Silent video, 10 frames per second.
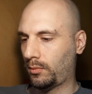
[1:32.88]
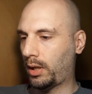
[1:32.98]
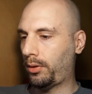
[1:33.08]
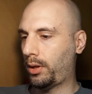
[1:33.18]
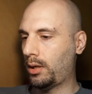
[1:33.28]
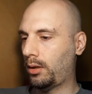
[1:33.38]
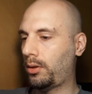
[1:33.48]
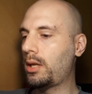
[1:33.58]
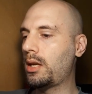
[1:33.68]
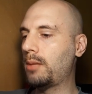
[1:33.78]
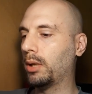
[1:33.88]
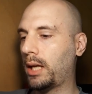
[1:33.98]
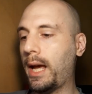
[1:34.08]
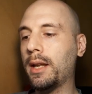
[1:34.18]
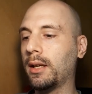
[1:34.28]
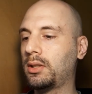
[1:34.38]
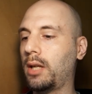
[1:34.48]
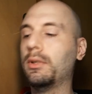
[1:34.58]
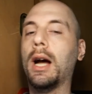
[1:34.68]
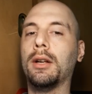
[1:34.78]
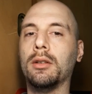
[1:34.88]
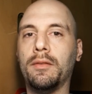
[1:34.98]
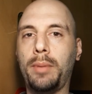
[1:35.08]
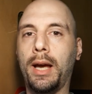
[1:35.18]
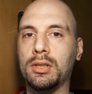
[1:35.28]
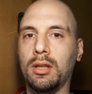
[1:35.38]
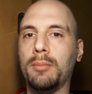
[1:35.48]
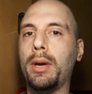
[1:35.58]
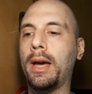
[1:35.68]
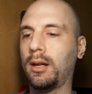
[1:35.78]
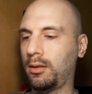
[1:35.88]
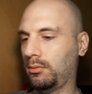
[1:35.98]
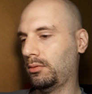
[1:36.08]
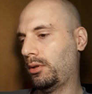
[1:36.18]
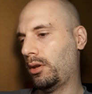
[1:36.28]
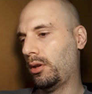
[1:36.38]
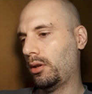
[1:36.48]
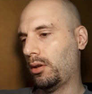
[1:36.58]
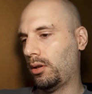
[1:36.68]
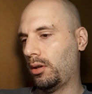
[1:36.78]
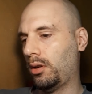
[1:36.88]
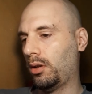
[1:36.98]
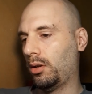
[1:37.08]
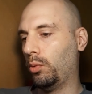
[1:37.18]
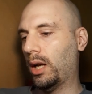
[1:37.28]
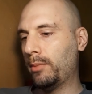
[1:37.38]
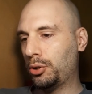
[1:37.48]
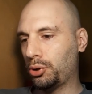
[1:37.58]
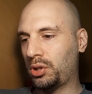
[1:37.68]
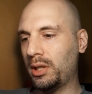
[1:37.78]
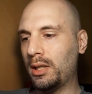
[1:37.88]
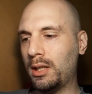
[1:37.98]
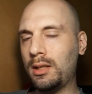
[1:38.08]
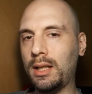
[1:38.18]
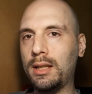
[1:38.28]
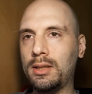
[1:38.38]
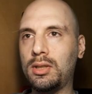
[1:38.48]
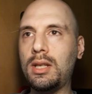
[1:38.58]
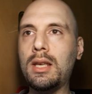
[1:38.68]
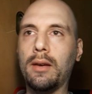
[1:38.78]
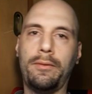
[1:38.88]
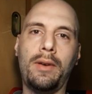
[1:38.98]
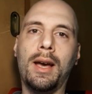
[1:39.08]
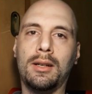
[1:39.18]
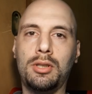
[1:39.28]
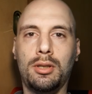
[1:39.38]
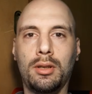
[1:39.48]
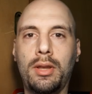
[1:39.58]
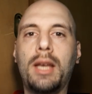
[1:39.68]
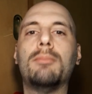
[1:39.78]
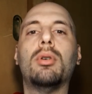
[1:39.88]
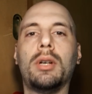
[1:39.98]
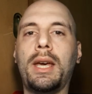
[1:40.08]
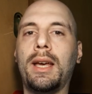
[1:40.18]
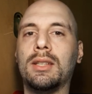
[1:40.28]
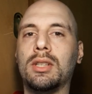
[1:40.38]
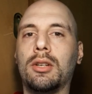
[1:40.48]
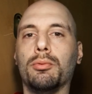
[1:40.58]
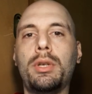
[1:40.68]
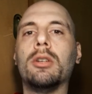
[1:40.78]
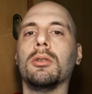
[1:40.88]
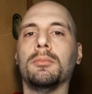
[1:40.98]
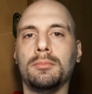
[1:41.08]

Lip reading: I think the mechanics have gotten enough pats on the back. What I'm interested in is the effect that a book has on a reader.